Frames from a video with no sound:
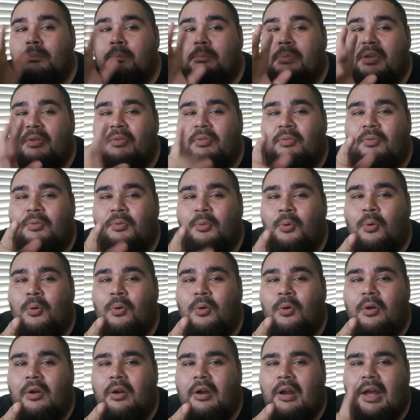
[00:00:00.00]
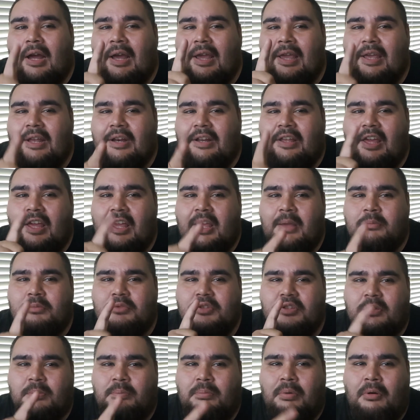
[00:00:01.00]
Before I had came
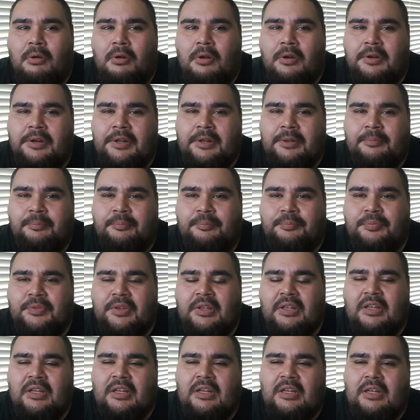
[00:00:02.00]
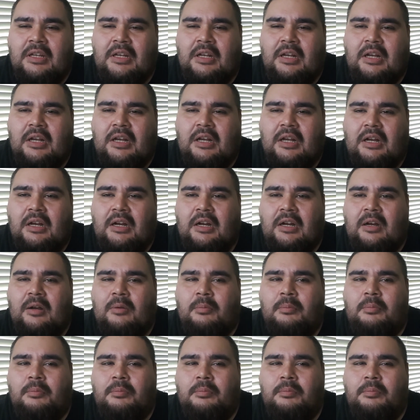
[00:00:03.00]
to the party,
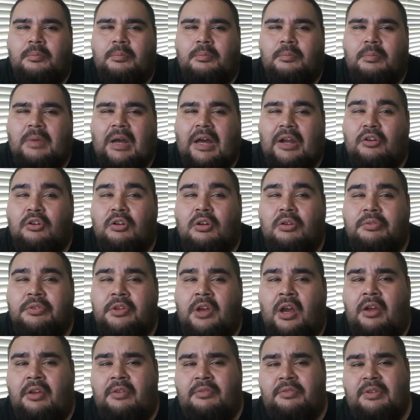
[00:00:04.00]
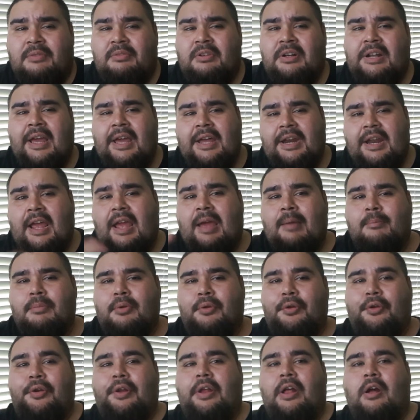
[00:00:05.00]
I don't know if y'all have ever had
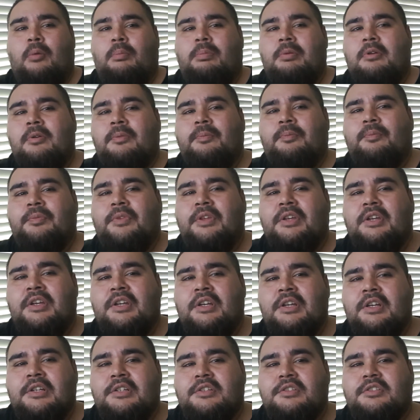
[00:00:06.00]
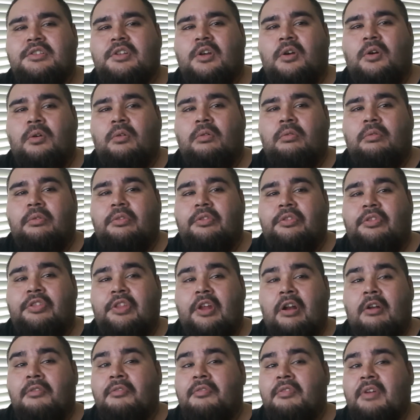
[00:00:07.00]
Hamburger Helper. So
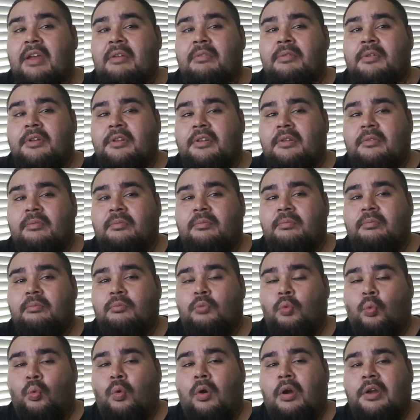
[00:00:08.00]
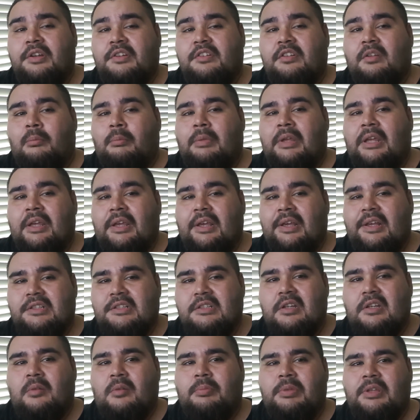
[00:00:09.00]
their favorite one to me
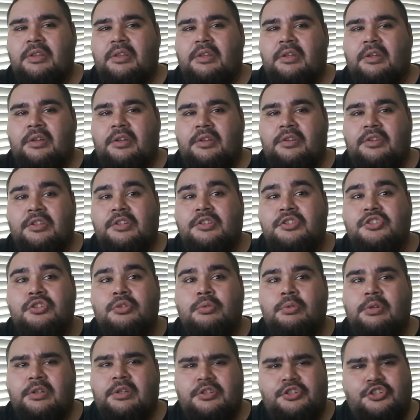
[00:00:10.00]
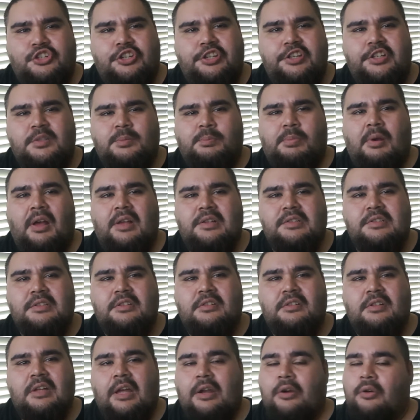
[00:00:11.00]
is going to be the tuna cheese
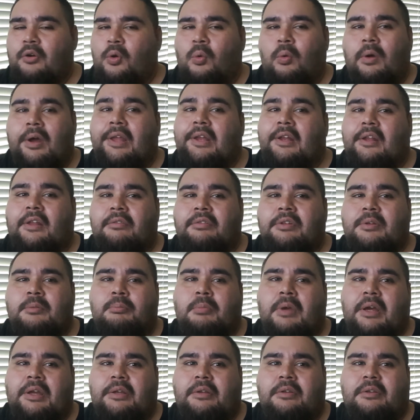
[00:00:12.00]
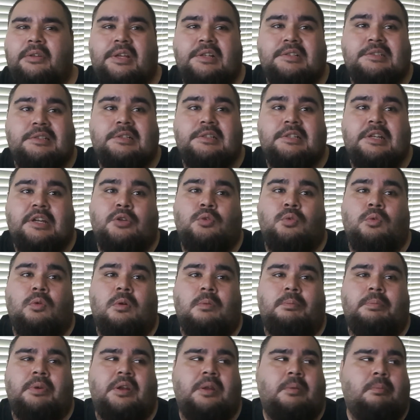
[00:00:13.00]
pasta. I don't know why I love it. I guess because I grew
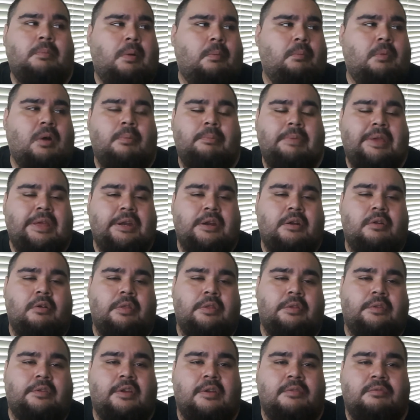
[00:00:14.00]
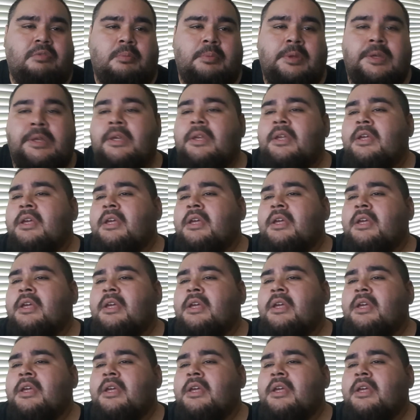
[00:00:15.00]
up on it. My mom made it all the time for me.